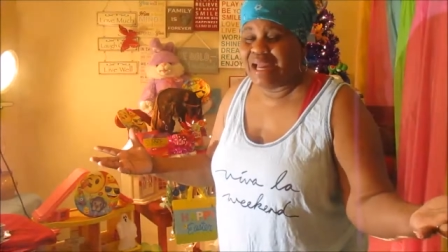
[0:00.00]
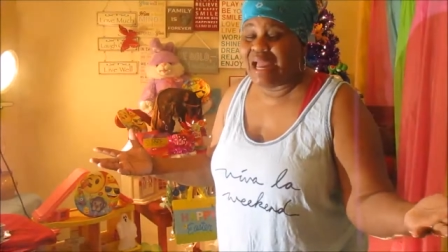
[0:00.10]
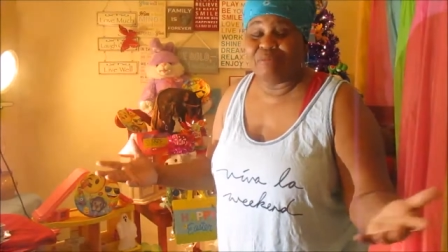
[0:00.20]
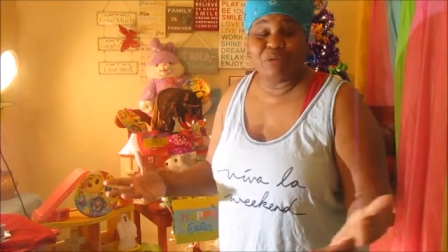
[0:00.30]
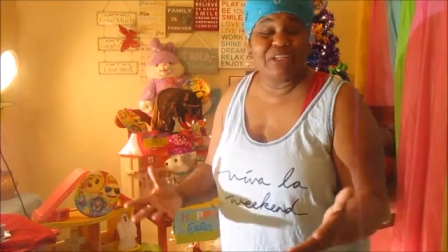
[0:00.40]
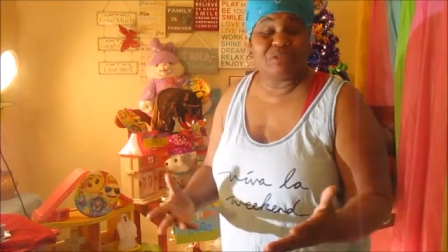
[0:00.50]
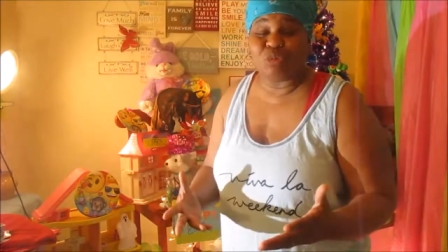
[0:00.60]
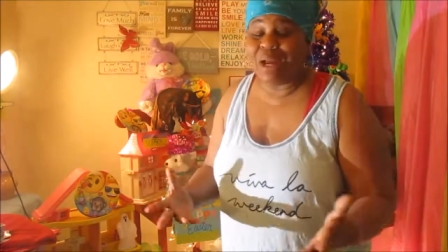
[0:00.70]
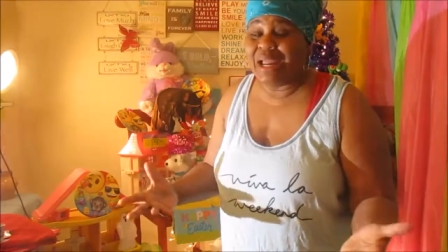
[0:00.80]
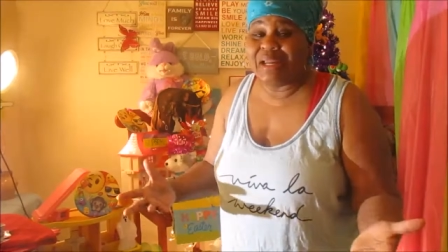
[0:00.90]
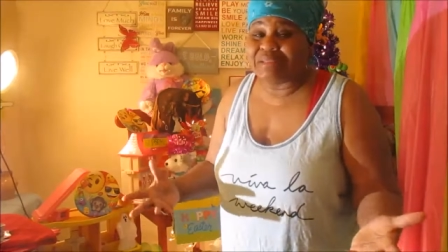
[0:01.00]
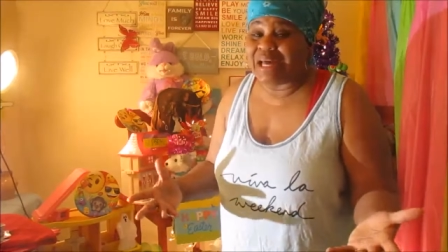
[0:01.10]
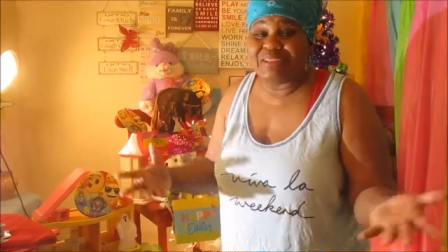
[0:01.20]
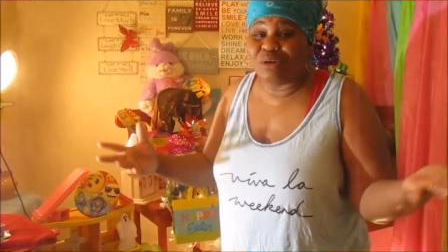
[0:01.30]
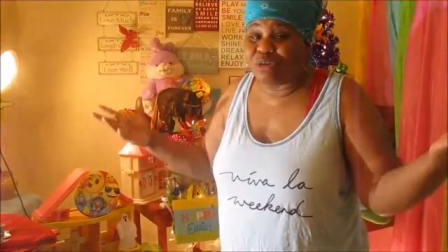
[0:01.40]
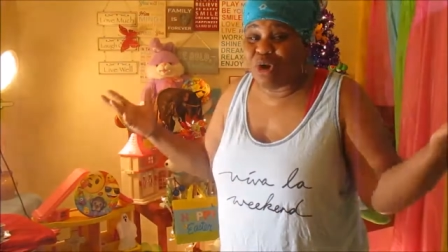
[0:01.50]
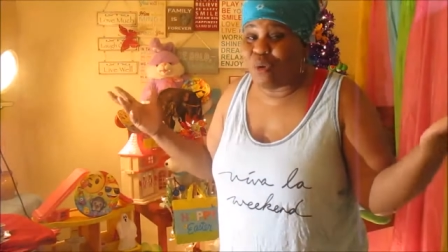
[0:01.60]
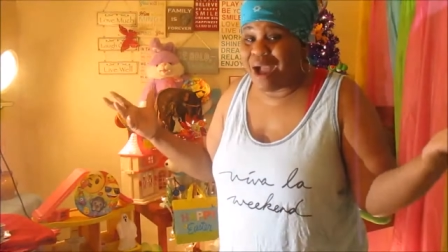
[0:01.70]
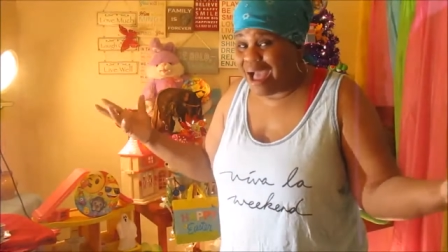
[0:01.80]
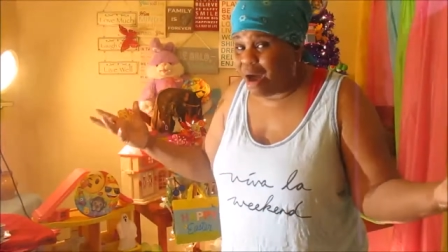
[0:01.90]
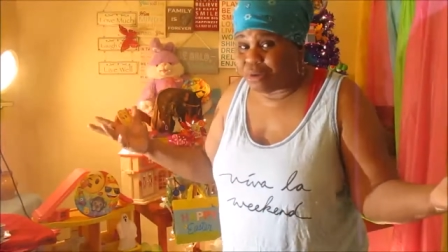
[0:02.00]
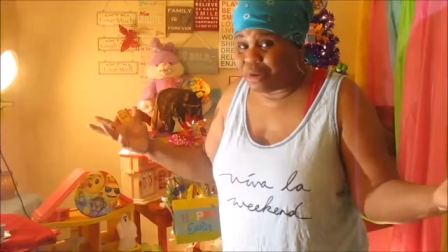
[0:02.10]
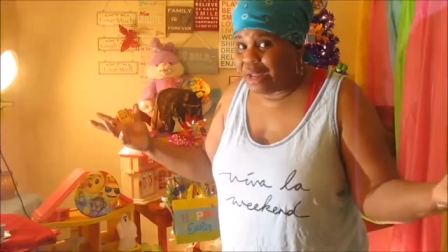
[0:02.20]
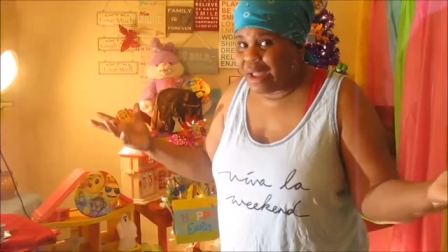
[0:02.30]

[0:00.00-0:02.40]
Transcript: And when it rains, I don't go out.